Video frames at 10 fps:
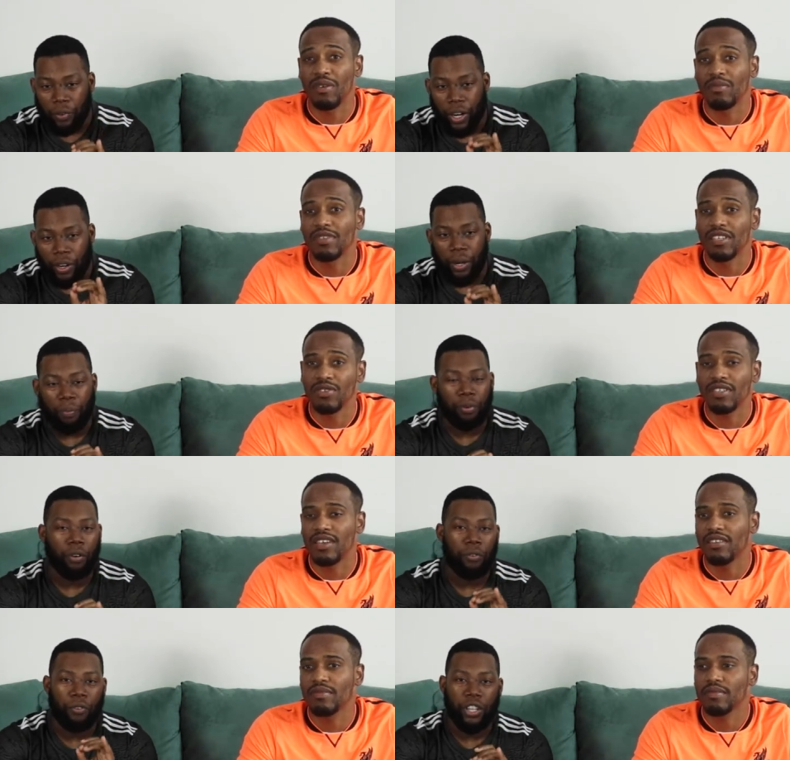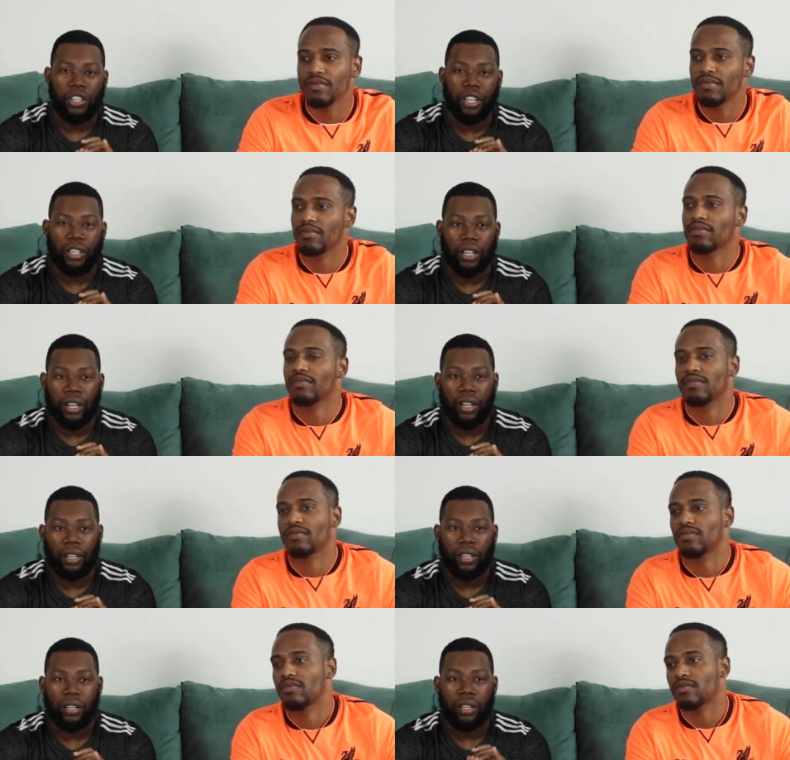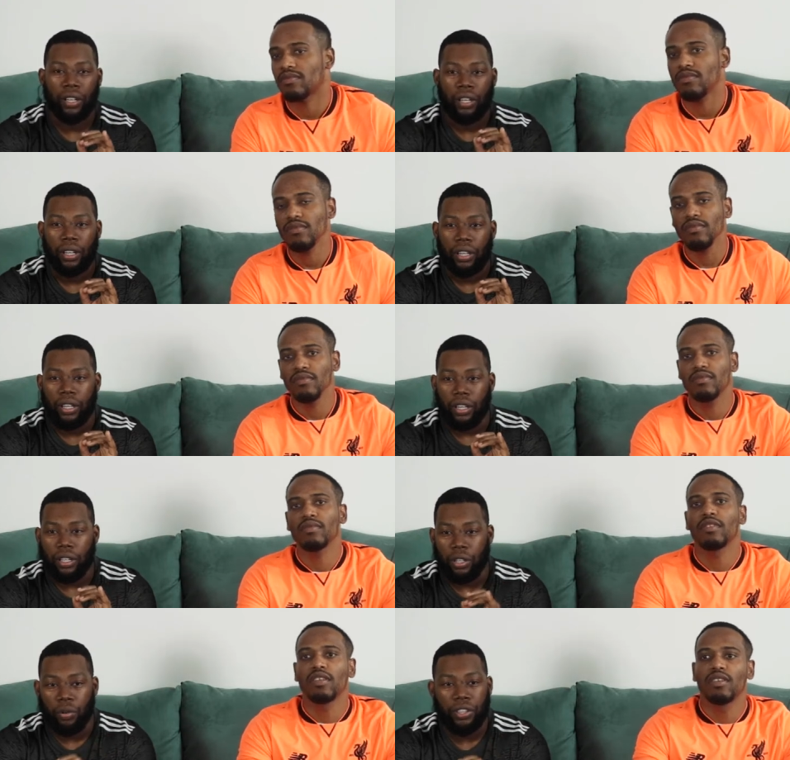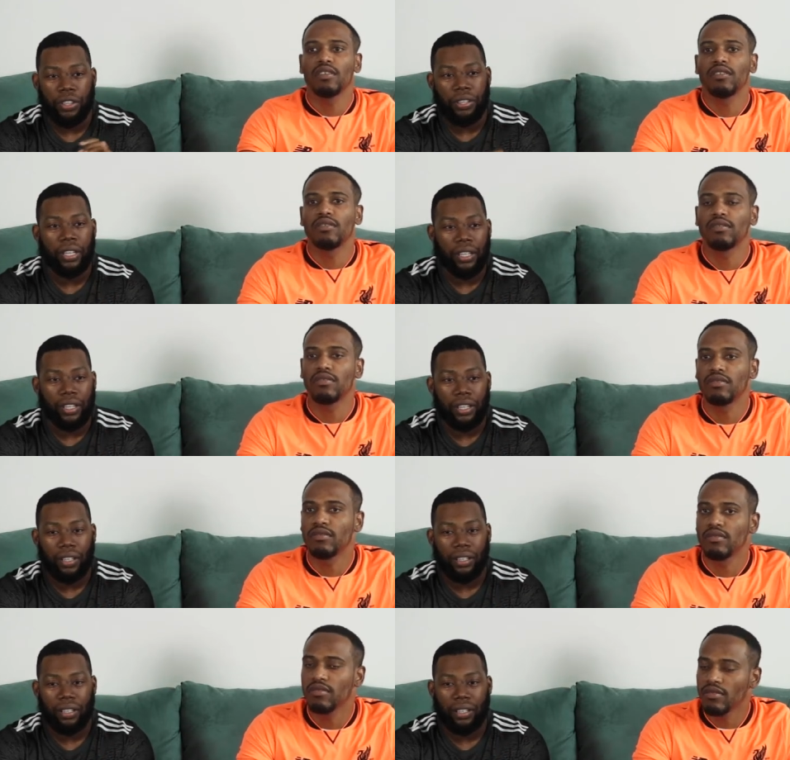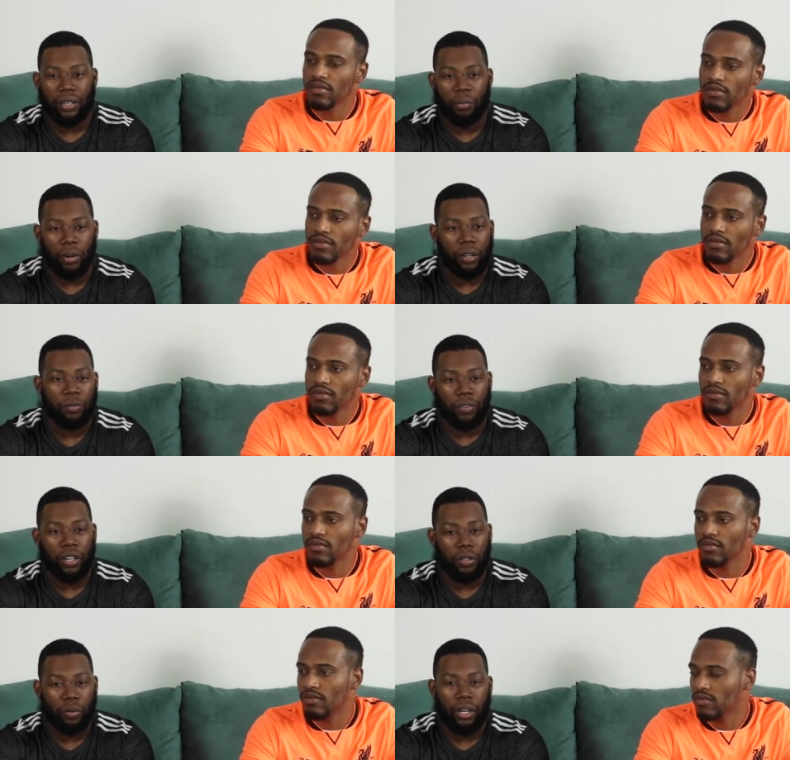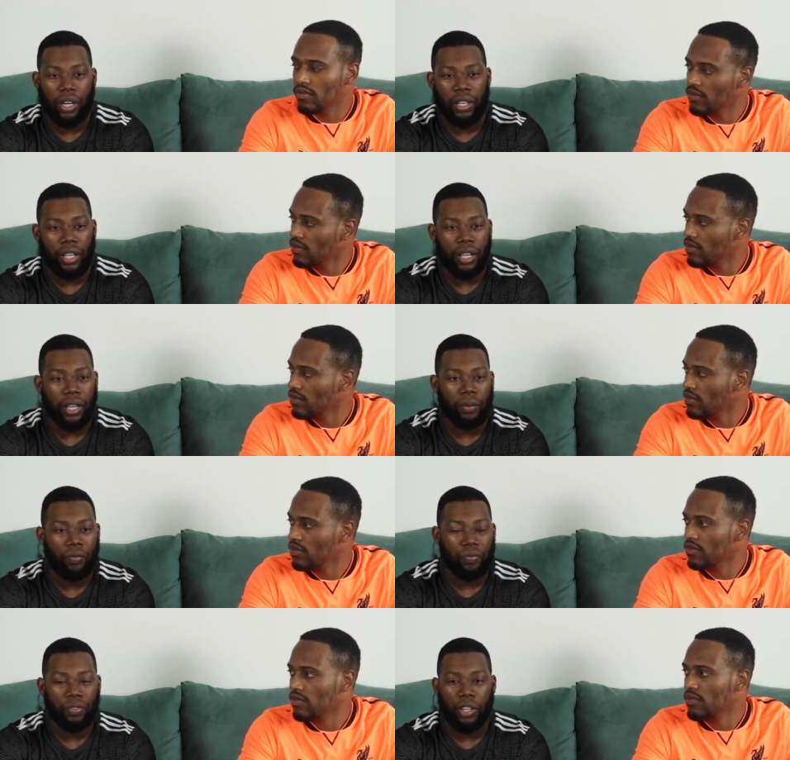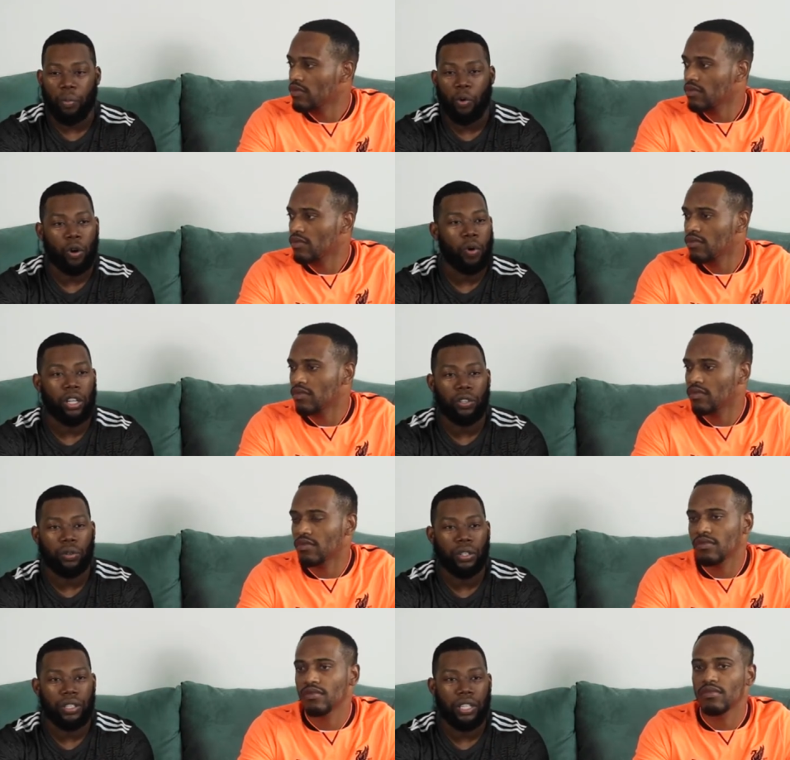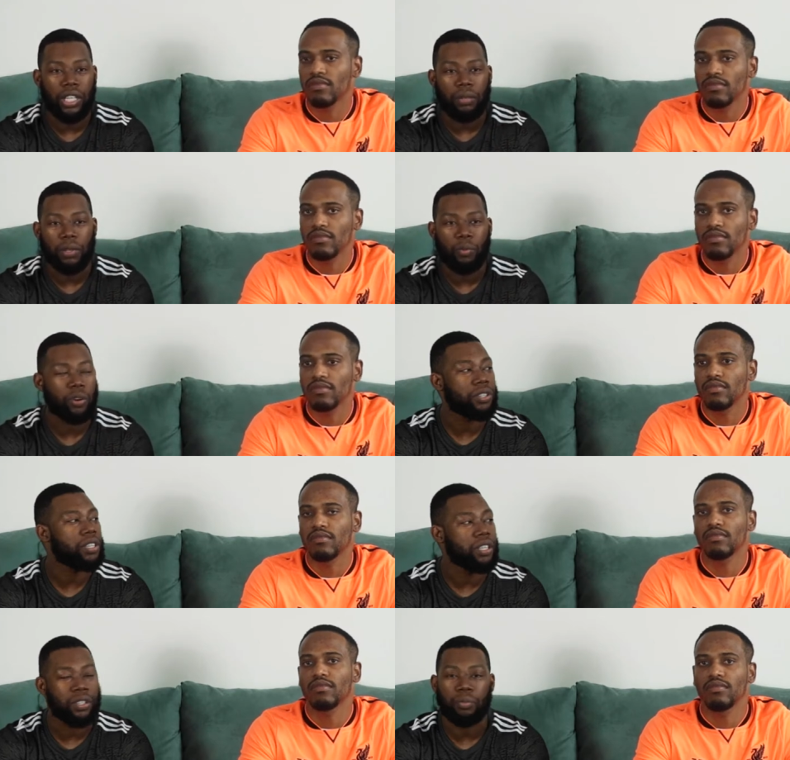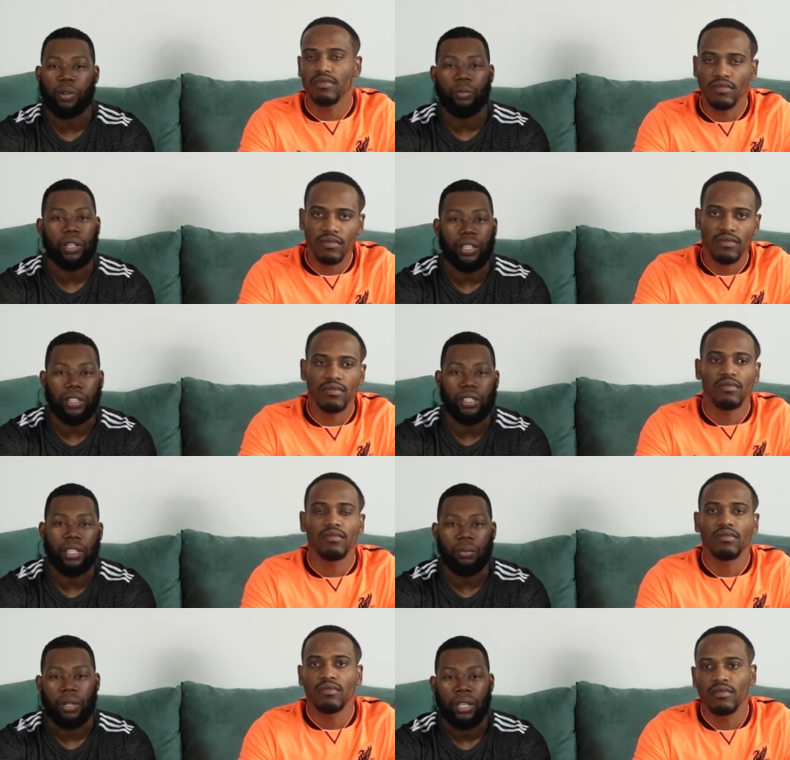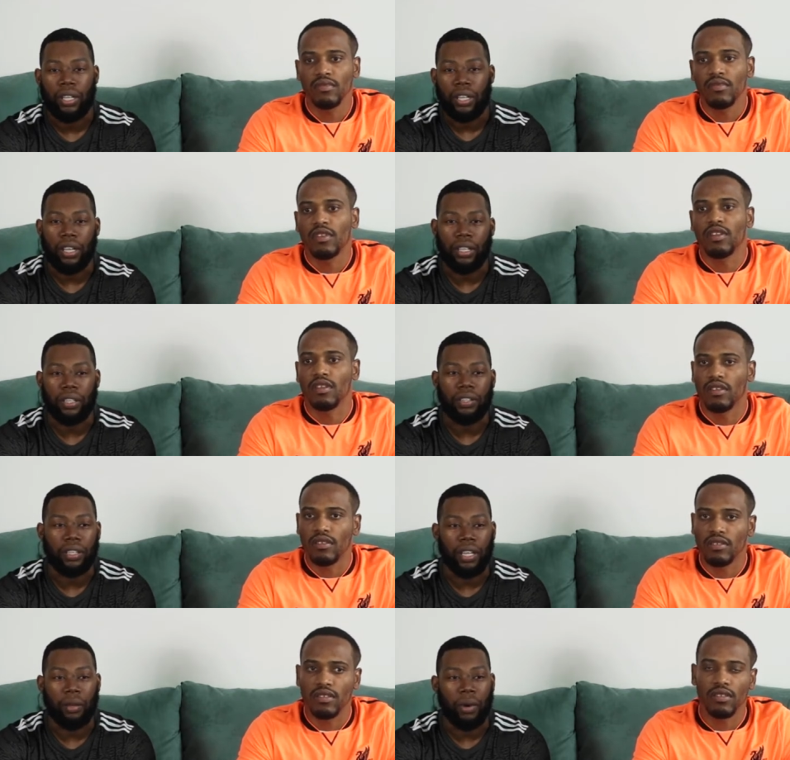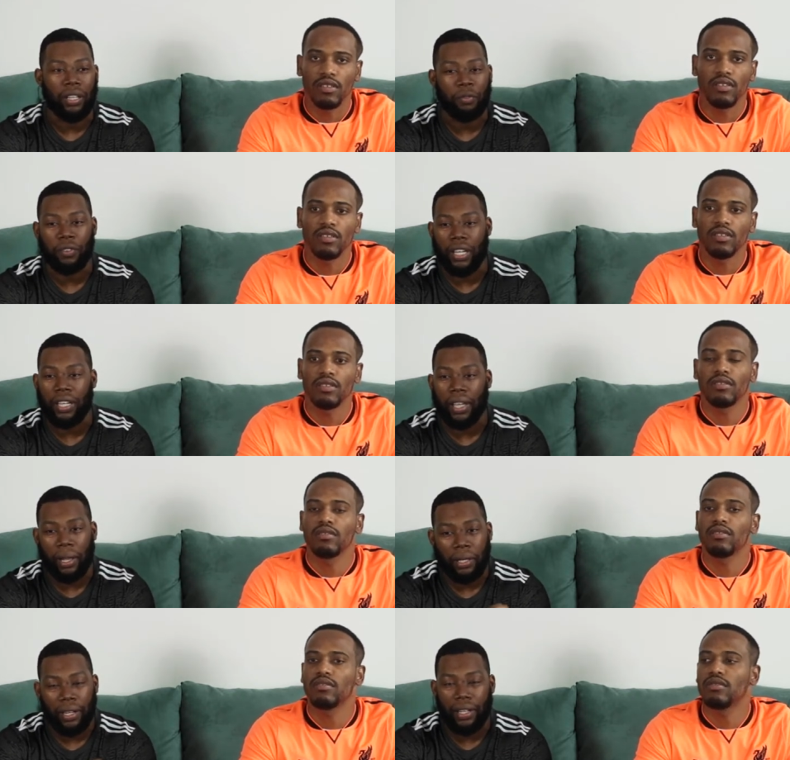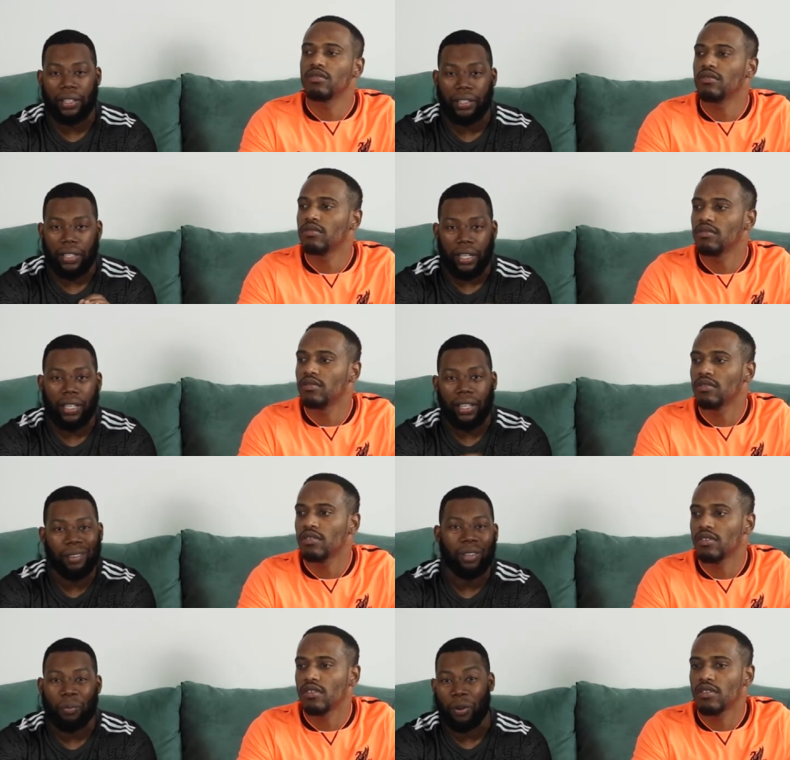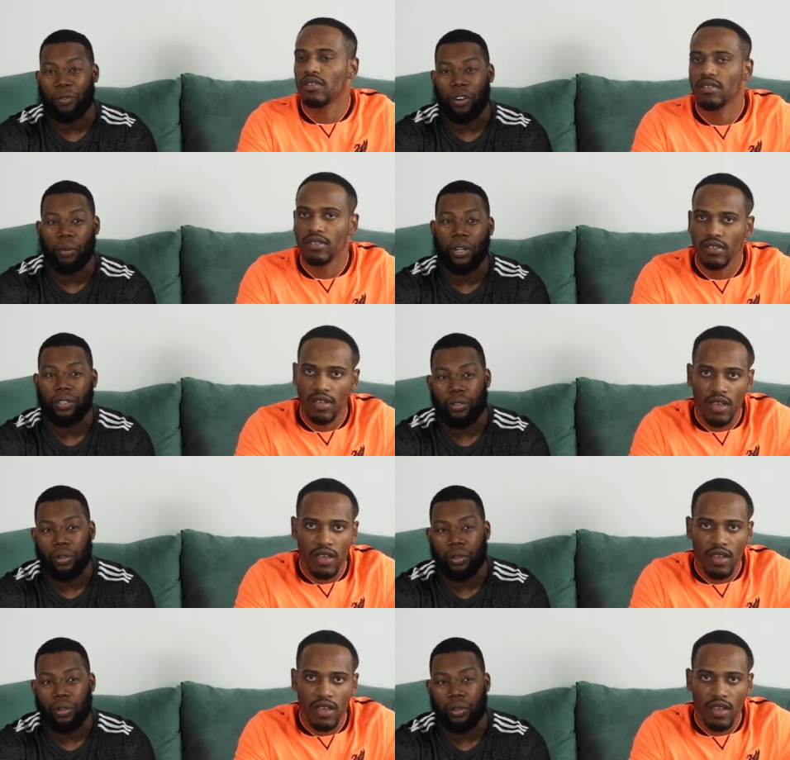Speaker 1: from very professional. You would think Brentford were the more well-known team, the more seasoned Premier League team in this game. And if they can contain that level of performance